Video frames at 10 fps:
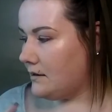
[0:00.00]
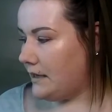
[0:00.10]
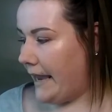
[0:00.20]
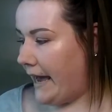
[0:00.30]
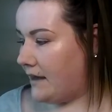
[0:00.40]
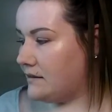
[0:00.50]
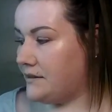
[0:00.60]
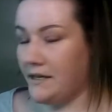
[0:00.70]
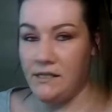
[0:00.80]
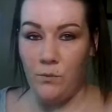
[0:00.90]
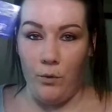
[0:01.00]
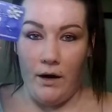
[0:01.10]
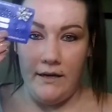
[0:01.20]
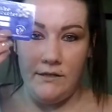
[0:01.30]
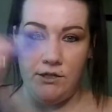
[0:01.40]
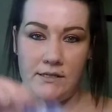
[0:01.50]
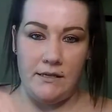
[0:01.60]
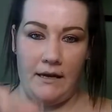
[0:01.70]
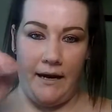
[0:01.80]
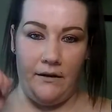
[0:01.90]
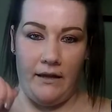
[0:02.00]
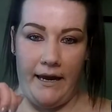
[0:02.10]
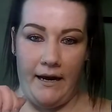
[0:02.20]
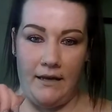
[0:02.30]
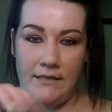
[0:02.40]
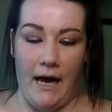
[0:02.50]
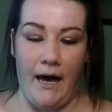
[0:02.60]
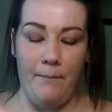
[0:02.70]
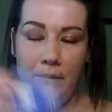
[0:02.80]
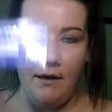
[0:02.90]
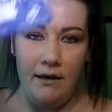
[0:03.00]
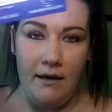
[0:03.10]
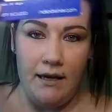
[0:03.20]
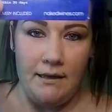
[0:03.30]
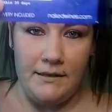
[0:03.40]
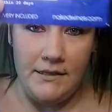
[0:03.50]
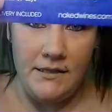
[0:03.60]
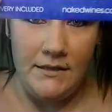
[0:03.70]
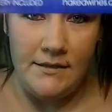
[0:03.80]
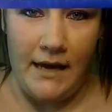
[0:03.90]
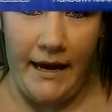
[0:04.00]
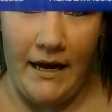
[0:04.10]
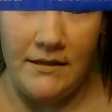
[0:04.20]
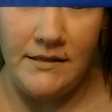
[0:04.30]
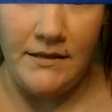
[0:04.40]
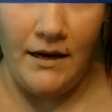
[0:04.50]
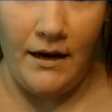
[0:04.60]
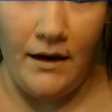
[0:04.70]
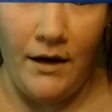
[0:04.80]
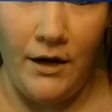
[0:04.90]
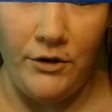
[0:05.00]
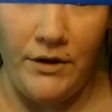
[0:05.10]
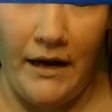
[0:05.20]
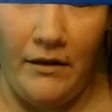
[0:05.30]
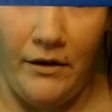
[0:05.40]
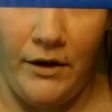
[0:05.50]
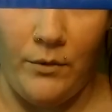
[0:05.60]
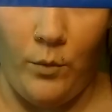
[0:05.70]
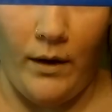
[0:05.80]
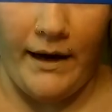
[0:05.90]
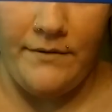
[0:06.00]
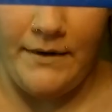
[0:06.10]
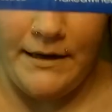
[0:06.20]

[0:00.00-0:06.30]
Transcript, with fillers: yeah, this was just kind of laying on top. And this is, I guess, a $100 wine